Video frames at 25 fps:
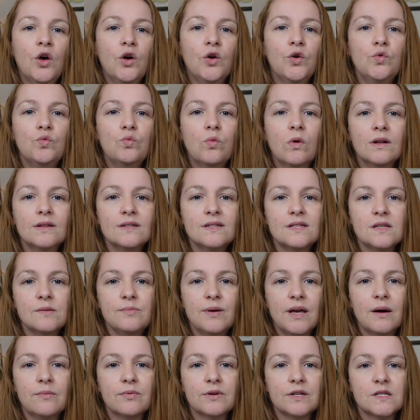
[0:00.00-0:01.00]
who wants to
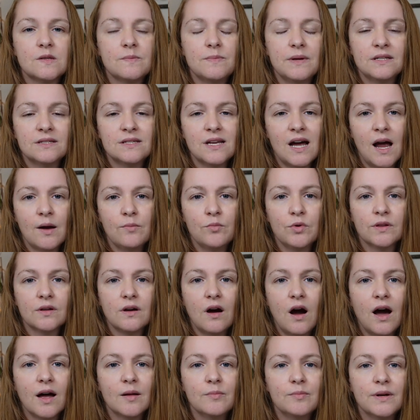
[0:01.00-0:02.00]
be able to spend time with
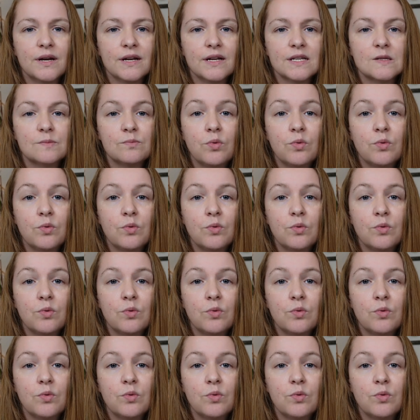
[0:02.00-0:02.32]
God but is